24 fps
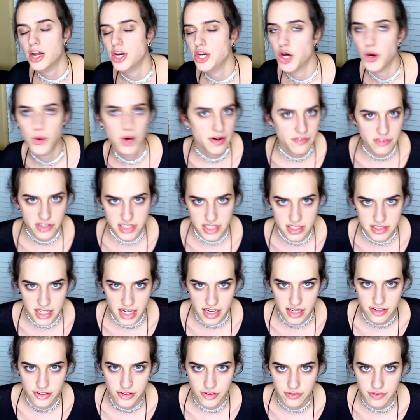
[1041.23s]
No one ever says
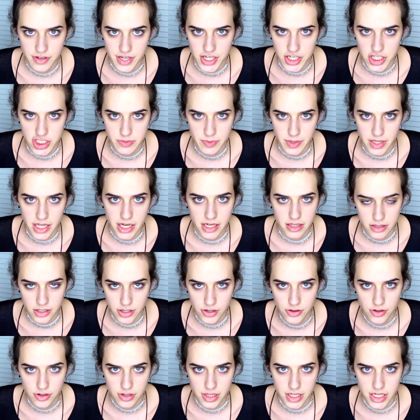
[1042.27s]
that in their videos, but like
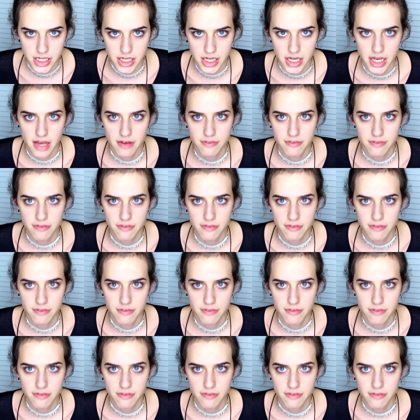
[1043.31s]
literally,